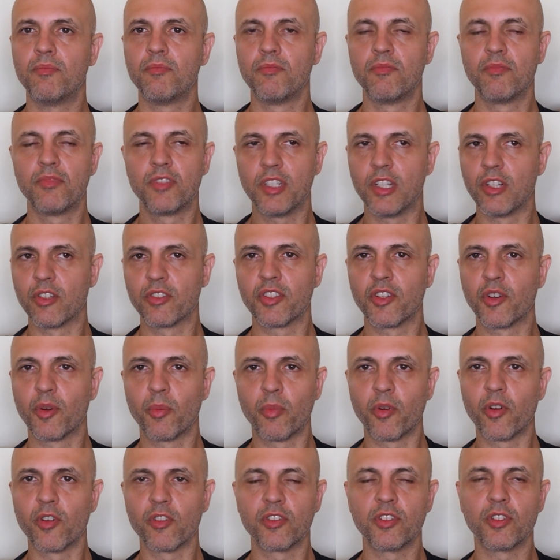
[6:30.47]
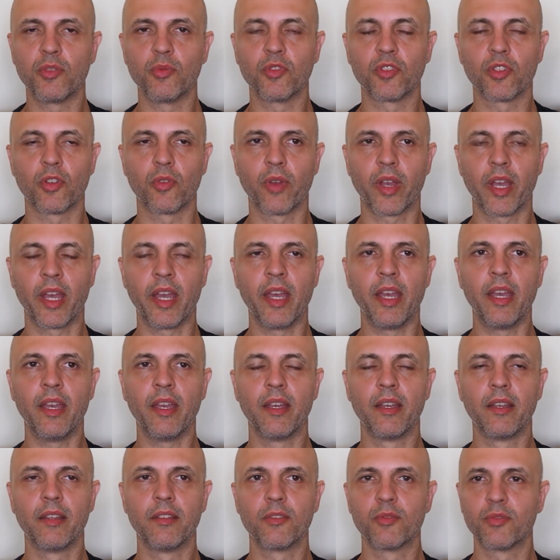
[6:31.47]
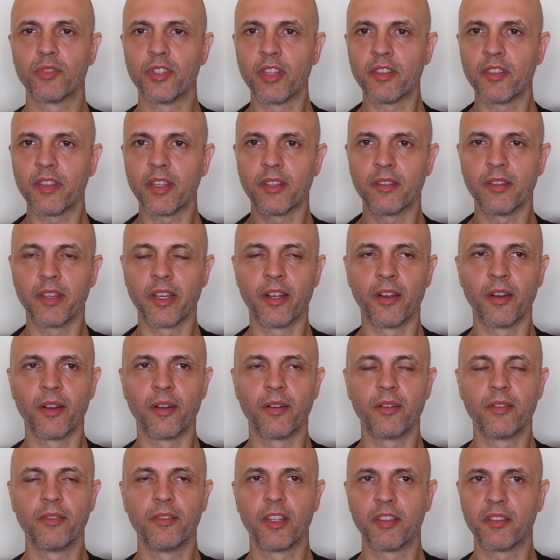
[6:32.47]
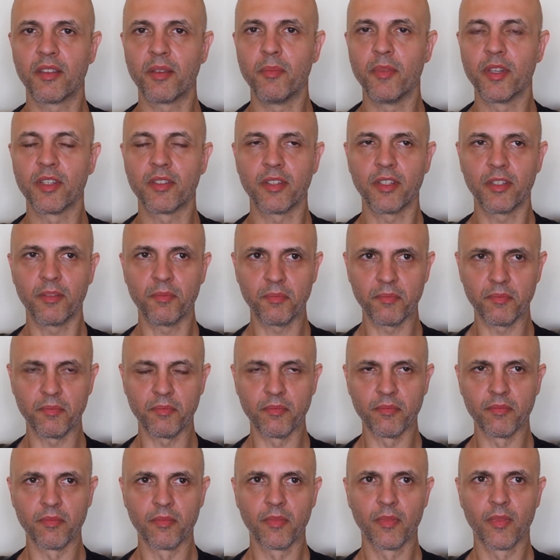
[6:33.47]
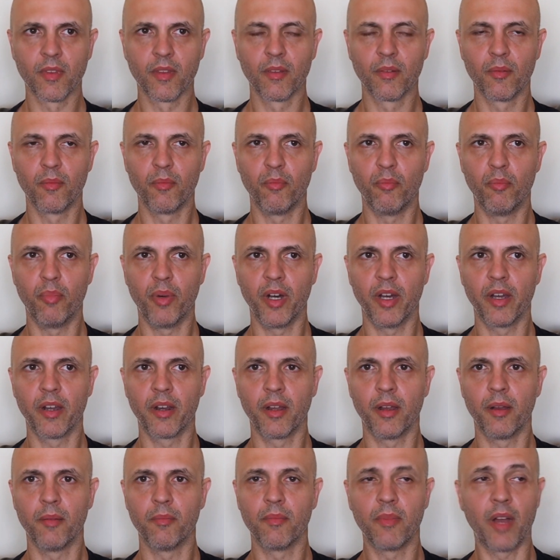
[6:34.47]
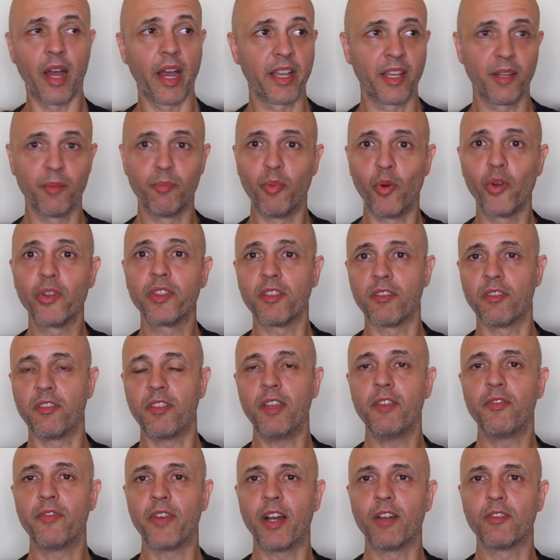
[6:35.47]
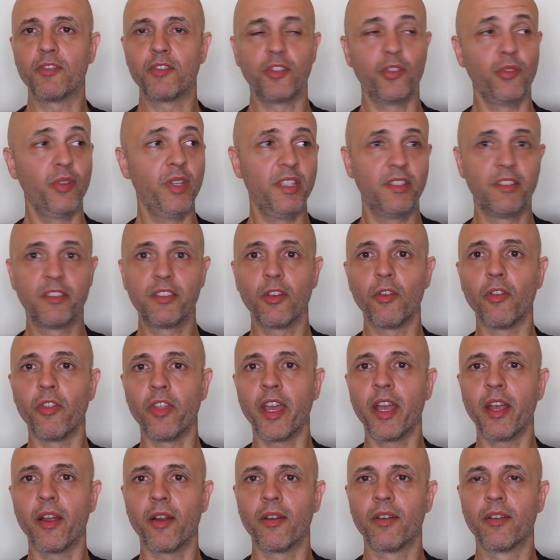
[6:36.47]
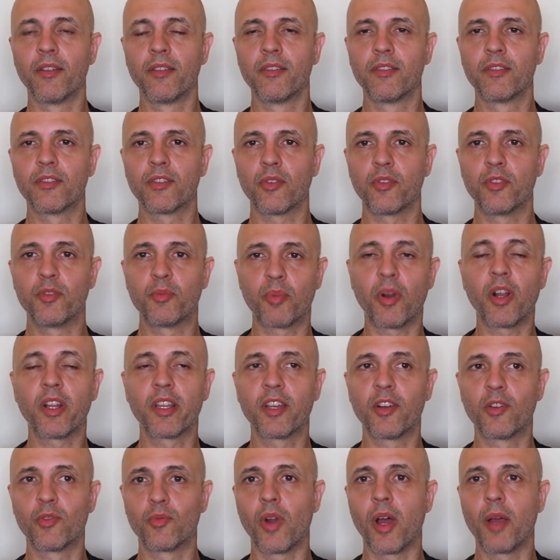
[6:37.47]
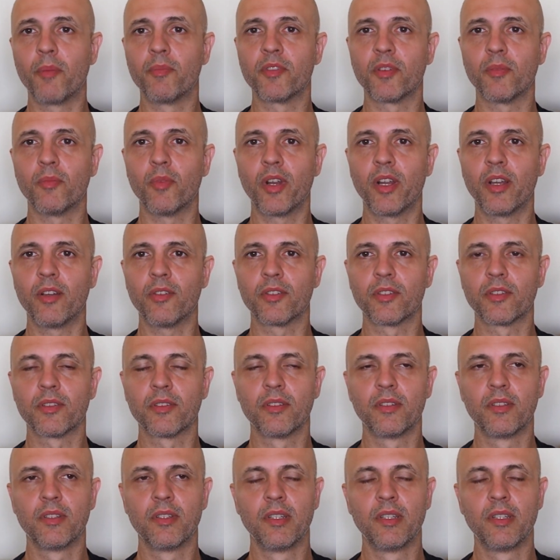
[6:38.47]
She looked in her purse, she was okay. There was nothing there, nothing missing. But I can point the thief out to you, he's still there. So he's probably going to rob someone else.